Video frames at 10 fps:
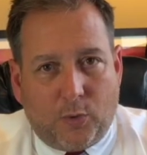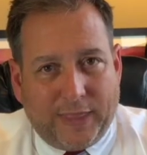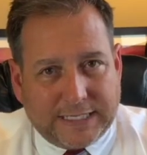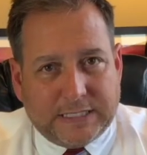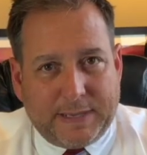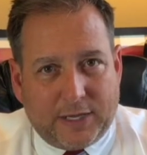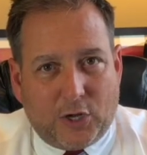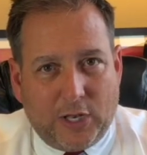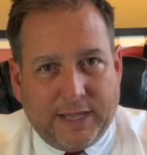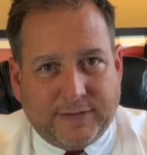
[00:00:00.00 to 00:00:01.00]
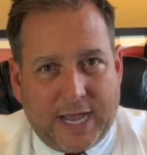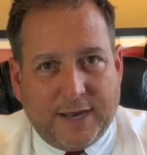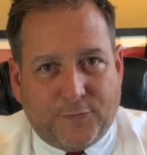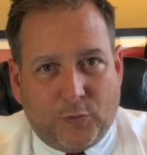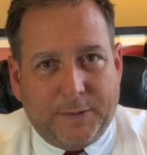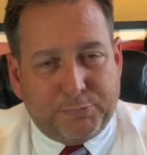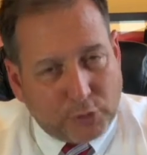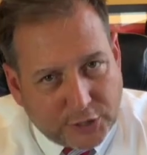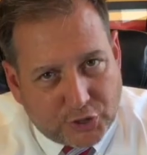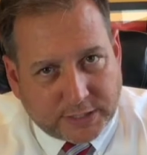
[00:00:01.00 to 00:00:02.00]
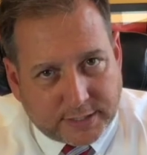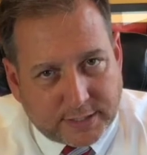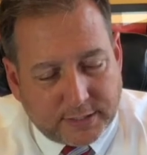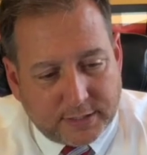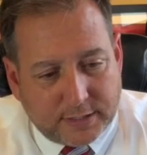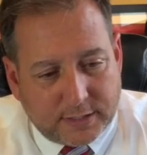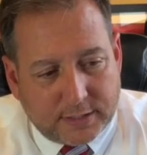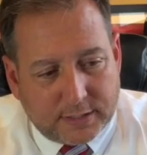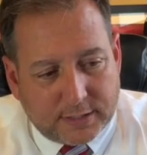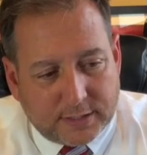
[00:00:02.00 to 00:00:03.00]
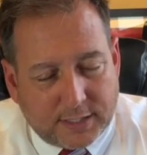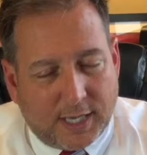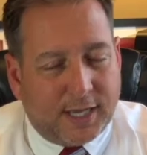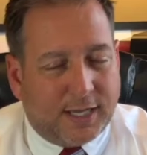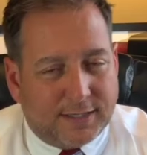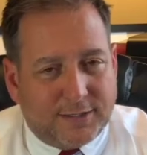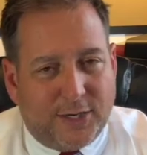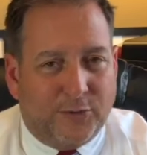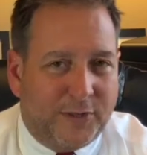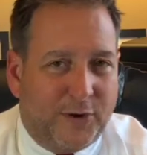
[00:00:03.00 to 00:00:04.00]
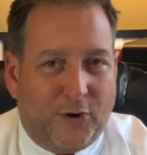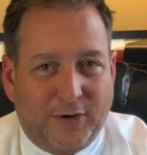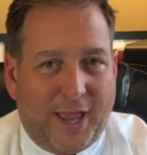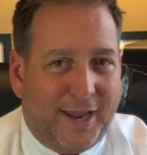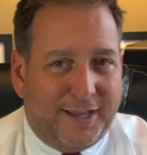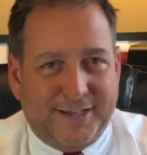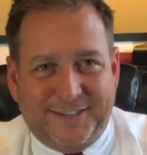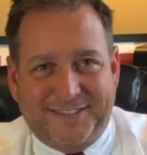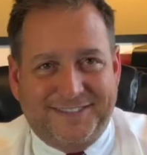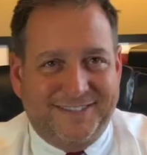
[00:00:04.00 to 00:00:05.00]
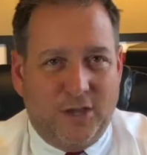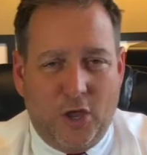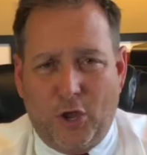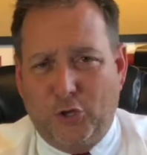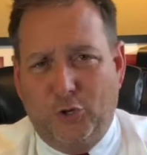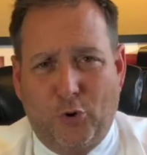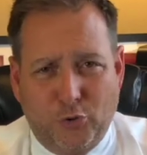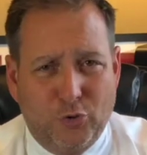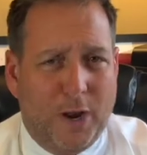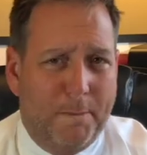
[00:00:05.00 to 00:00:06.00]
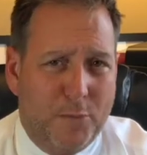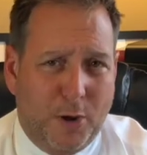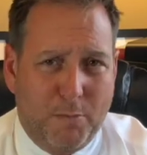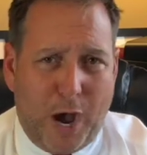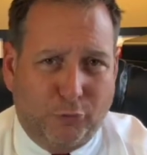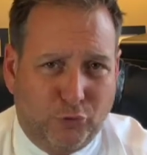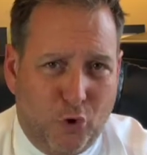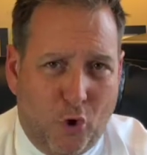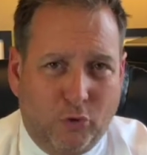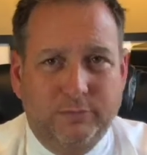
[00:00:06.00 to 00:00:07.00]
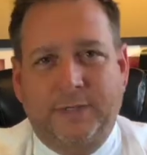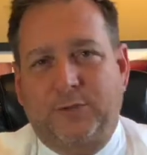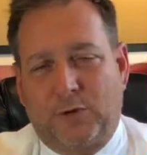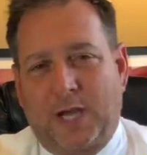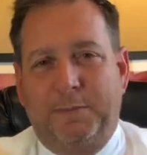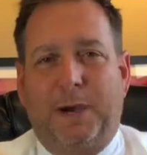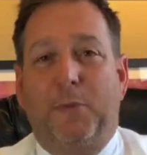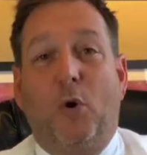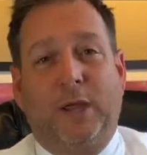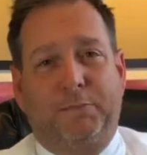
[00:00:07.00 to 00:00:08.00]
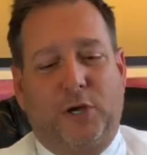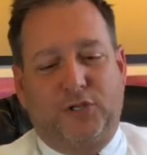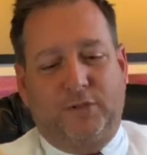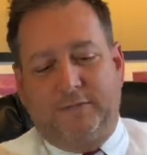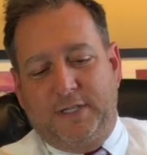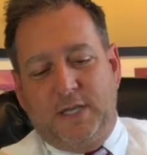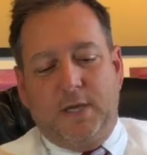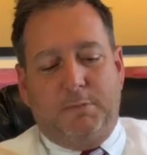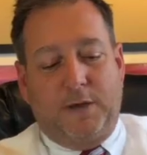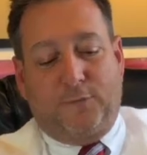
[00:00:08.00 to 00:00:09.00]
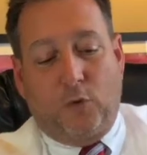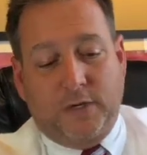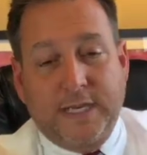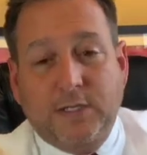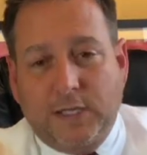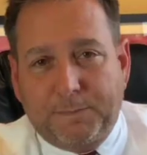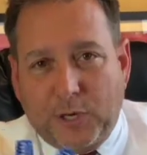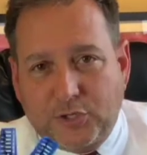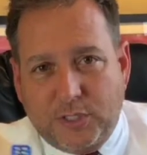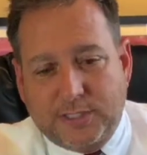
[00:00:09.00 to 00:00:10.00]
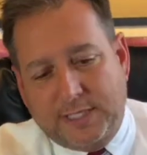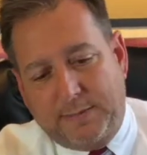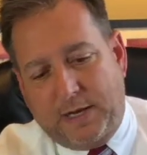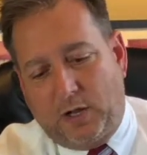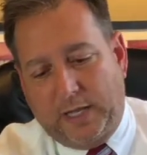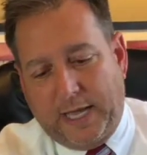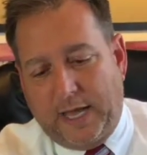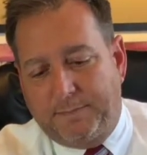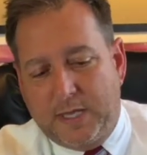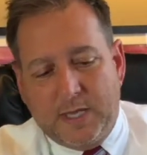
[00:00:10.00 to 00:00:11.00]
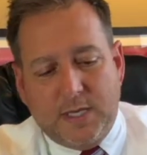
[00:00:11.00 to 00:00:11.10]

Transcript: Well, that's about all I've got for impressions, that aren't like, hey, you got a big mouth, that's Rocky Balboa impression. But for dental impressions, that's about all I got.